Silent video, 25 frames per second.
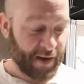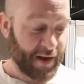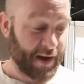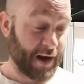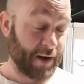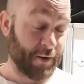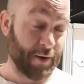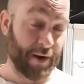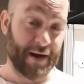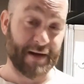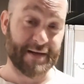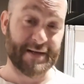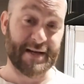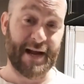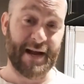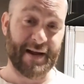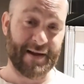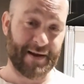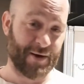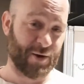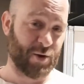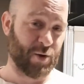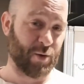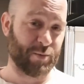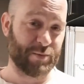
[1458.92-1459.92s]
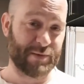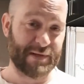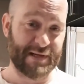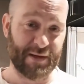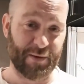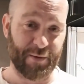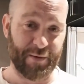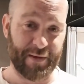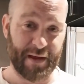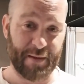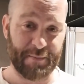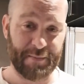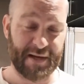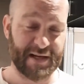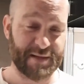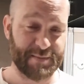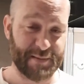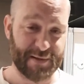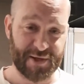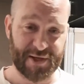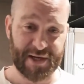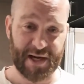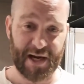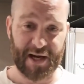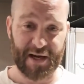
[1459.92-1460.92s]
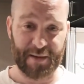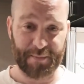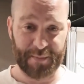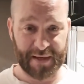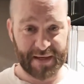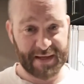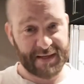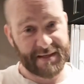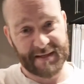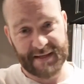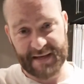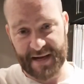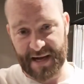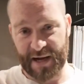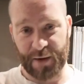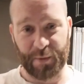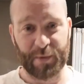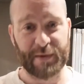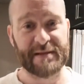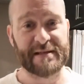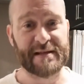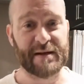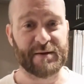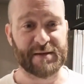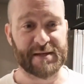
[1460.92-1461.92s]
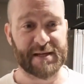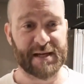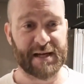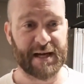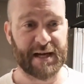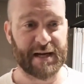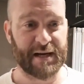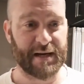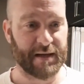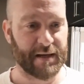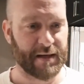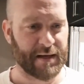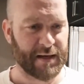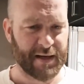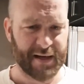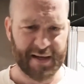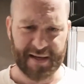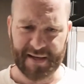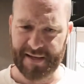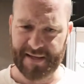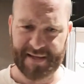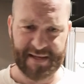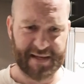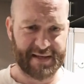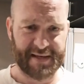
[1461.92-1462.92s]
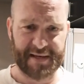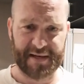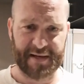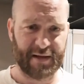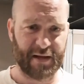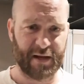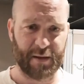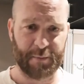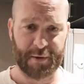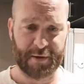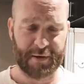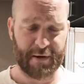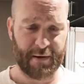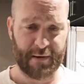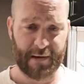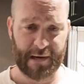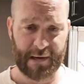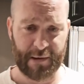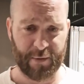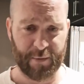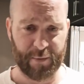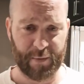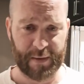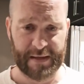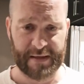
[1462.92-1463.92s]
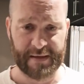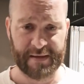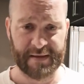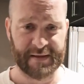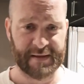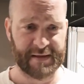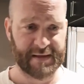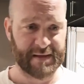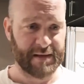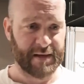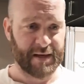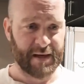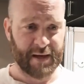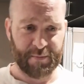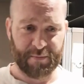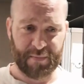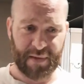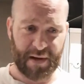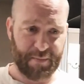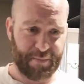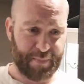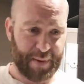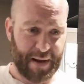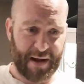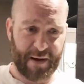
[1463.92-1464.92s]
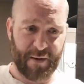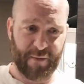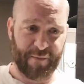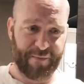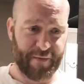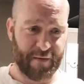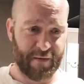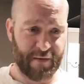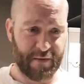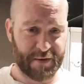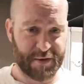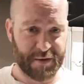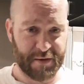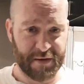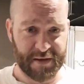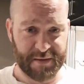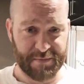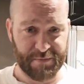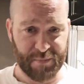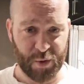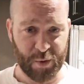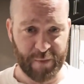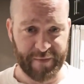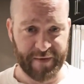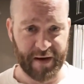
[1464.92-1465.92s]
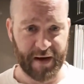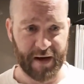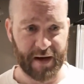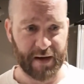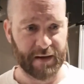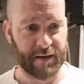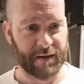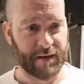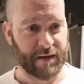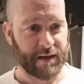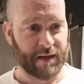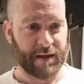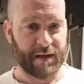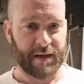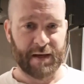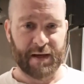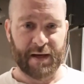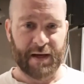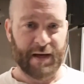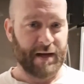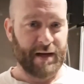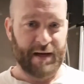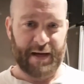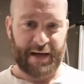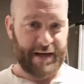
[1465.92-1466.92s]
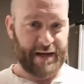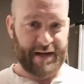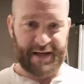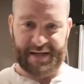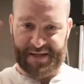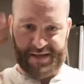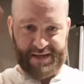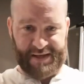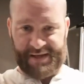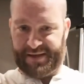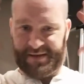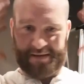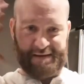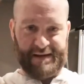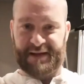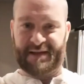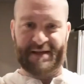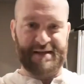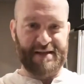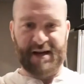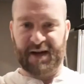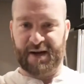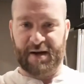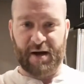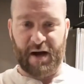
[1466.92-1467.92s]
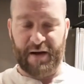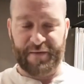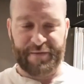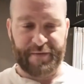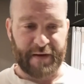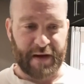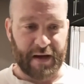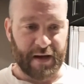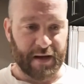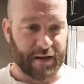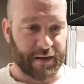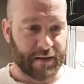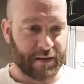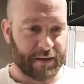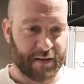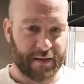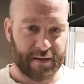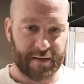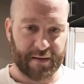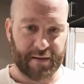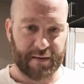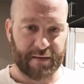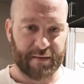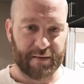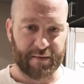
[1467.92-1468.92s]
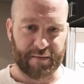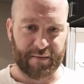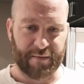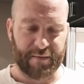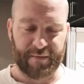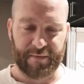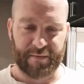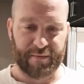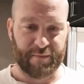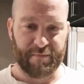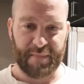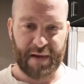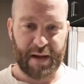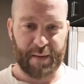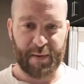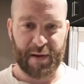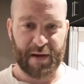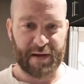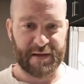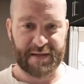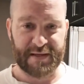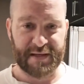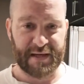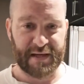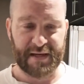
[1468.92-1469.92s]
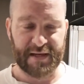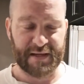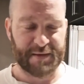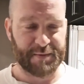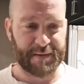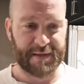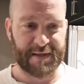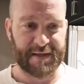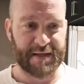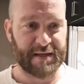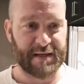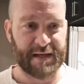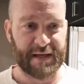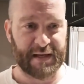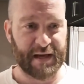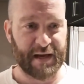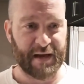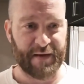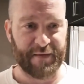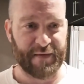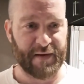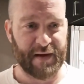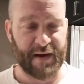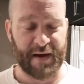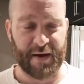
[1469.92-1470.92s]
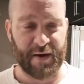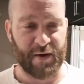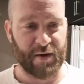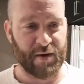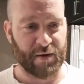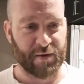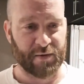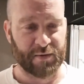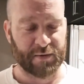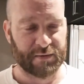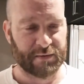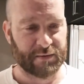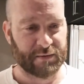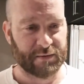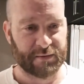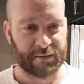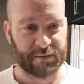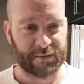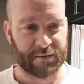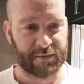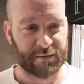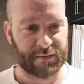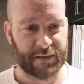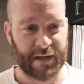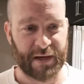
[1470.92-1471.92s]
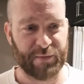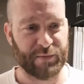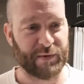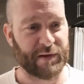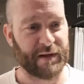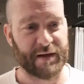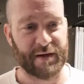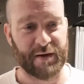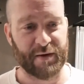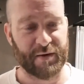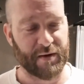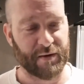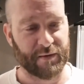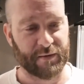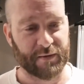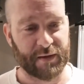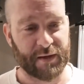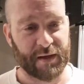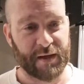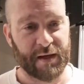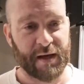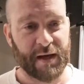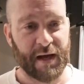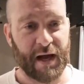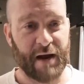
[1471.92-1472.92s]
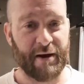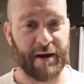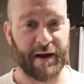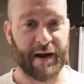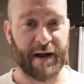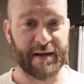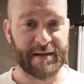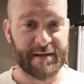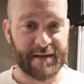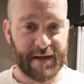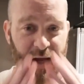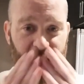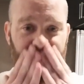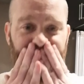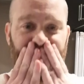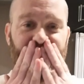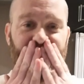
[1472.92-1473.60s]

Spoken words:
Anyway, guys, I'm going to go deal with him. He's been shaking because of the high winds outside. 60-kilometer-an-hour winds. My patio furniture is moving. It's a cacophony. Or maybe I just need to switch to decaf. I don't know. I really don't know. All right, guys.